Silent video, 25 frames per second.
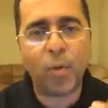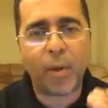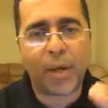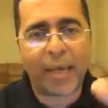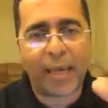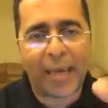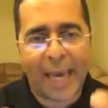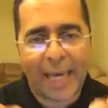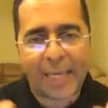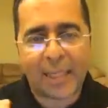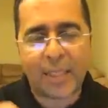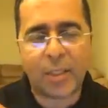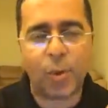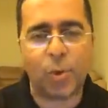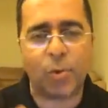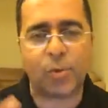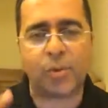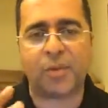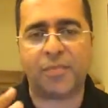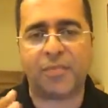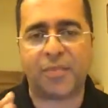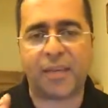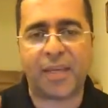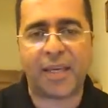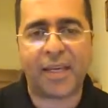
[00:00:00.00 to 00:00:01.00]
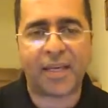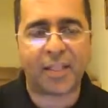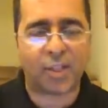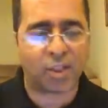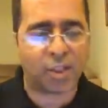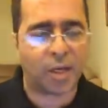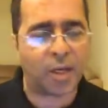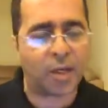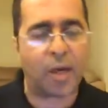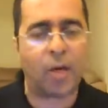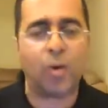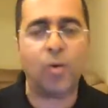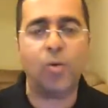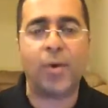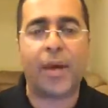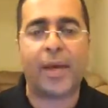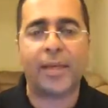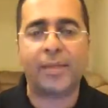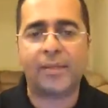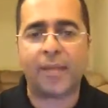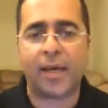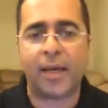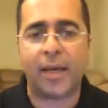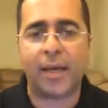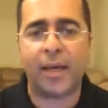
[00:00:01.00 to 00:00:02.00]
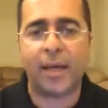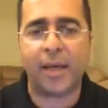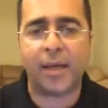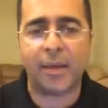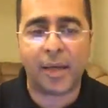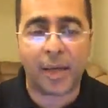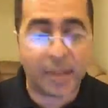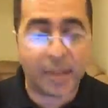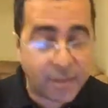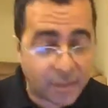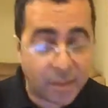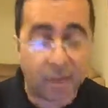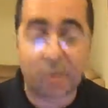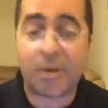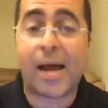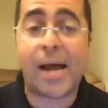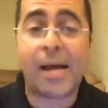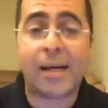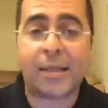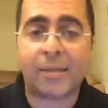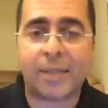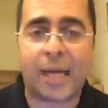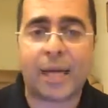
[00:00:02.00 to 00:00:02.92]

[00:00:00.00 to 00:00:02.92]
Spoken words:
get notification and who get to interact,